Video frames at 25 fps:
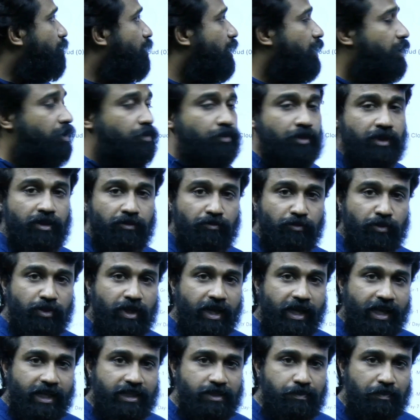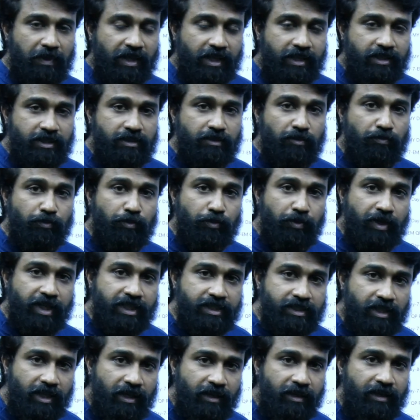like to give you the explanation of
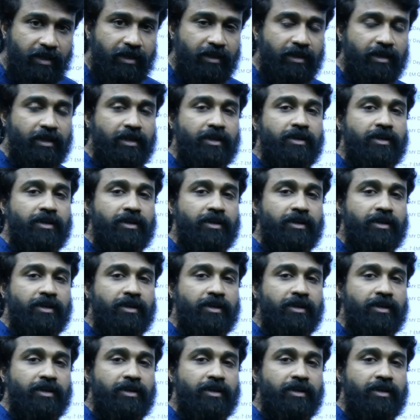today's content.